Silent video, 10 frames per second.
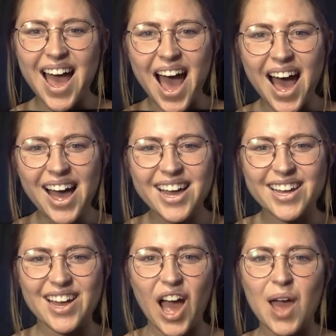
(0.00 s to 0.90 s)
Hi,
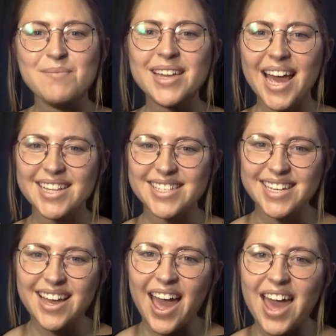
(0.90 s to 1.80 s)
I'm
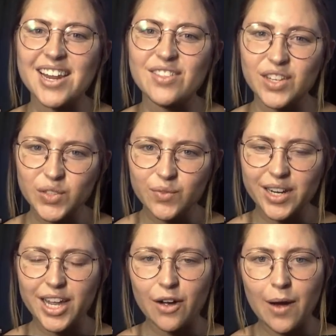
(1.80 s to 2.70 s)
Mackenzie, and in this
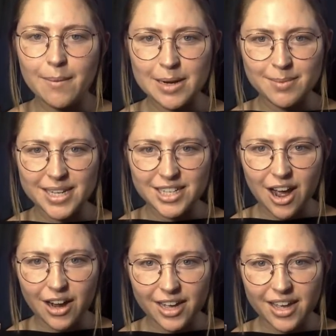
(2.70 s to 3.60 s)
video, I'm going to be
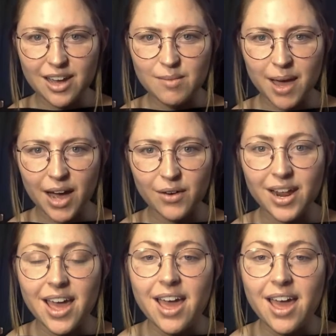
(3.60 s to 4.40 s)
talking about